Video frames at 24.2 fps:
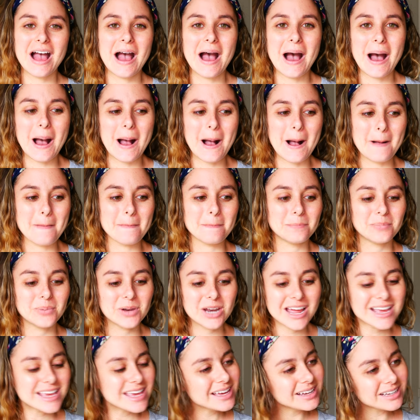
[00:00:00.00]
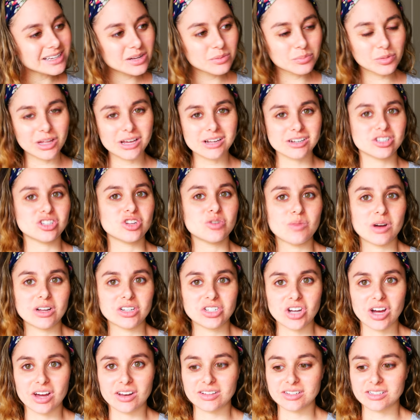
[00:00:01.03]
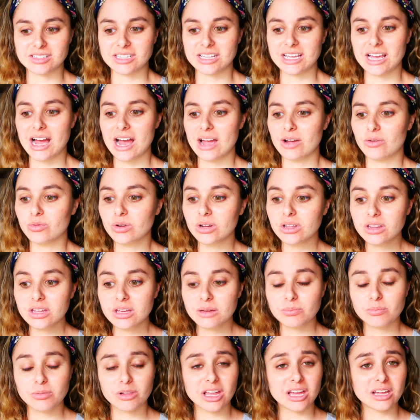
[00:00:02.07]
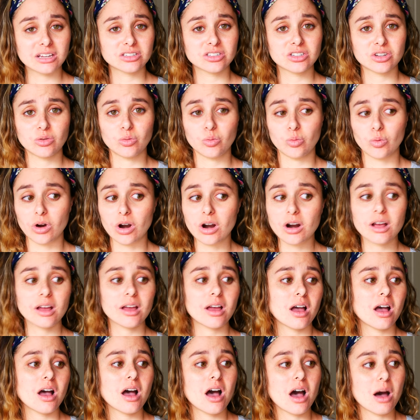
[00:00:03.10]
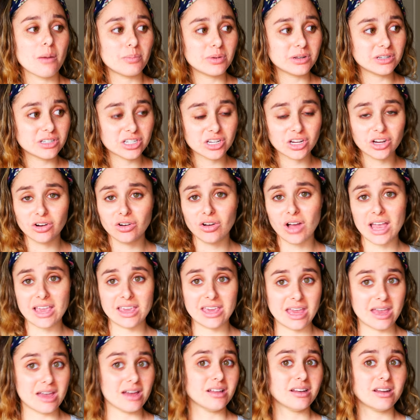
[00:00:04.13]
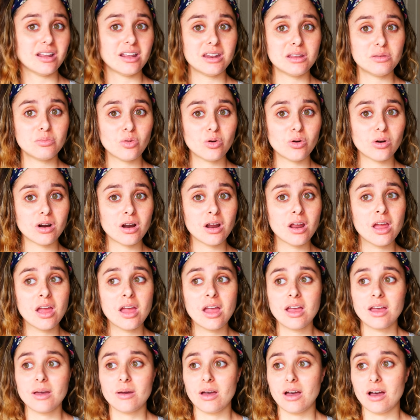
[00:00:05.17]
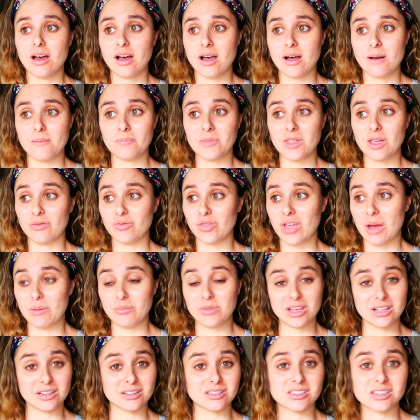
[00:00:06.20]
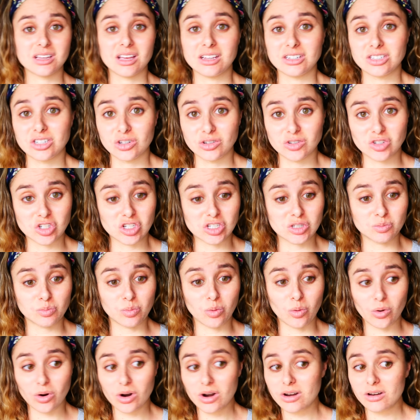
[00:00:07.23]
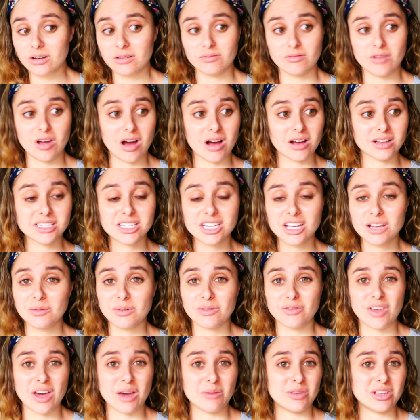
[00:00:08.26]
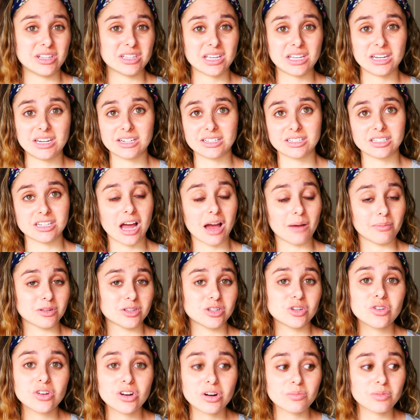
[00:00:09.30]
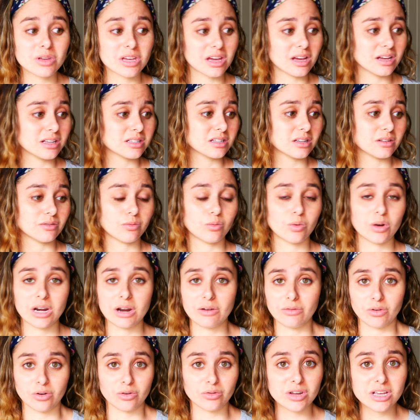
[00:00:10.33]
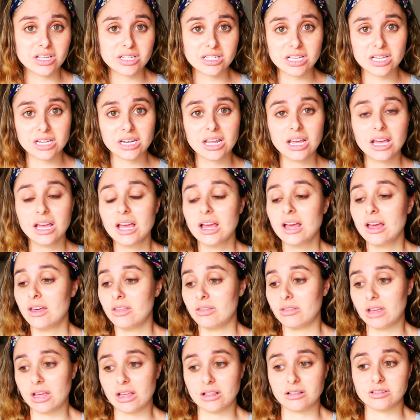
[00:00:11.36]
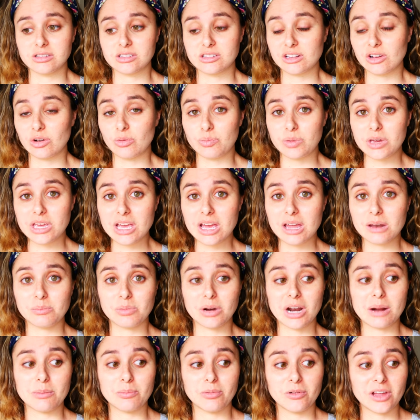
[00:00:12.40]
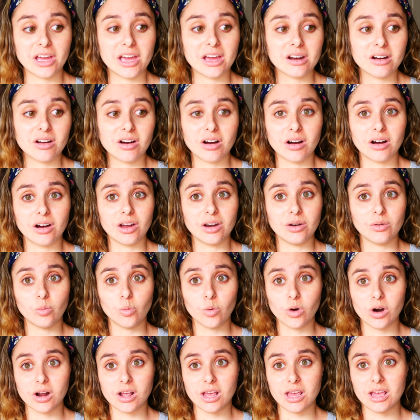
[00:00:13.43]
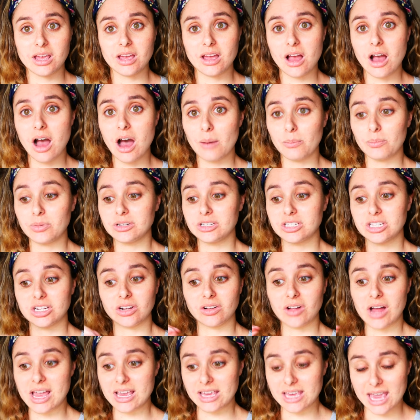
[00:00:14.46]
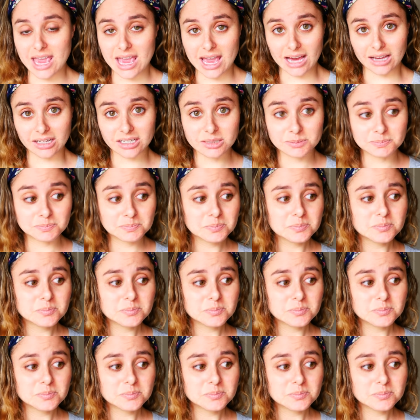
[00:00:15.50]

Um, but I can't complain too much, honestly. I really plan to work up until I can't anymore. Um, if that means until she's born, awesome. If that means I need to stop sooner because of whatever reason, then so be it. But I plan on working up until I can't.